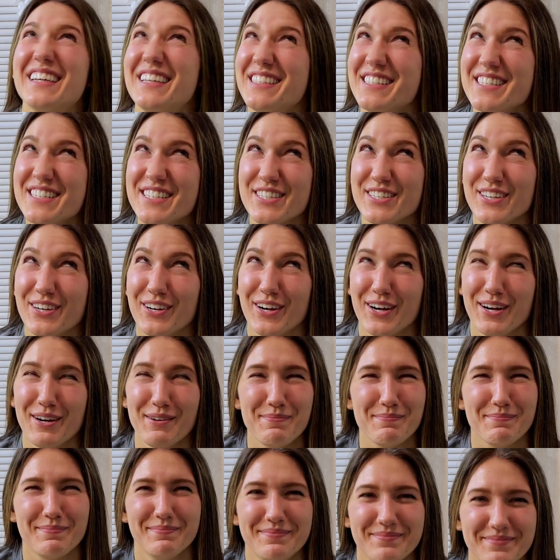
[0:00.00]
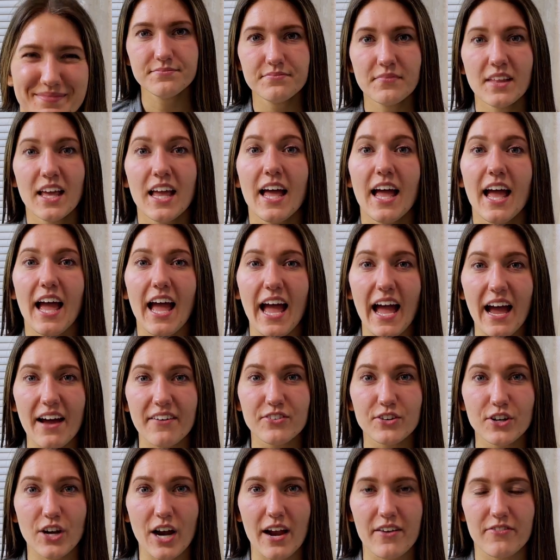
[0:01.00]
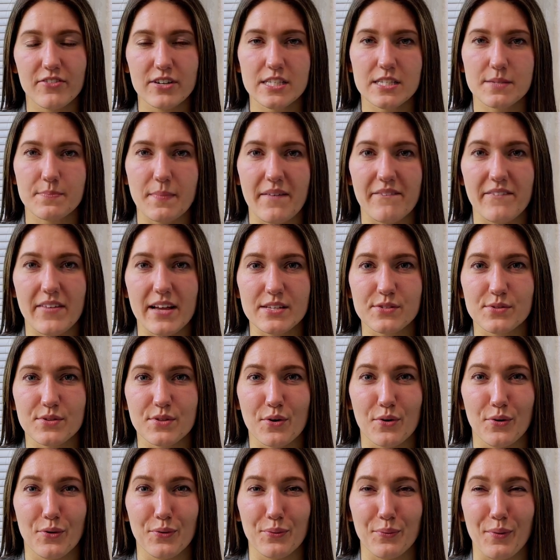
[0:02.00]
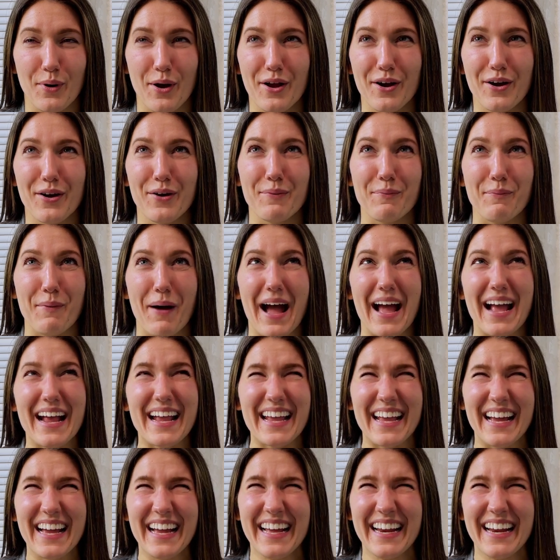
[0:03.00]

Serum? After I rinse my face with cold water, what?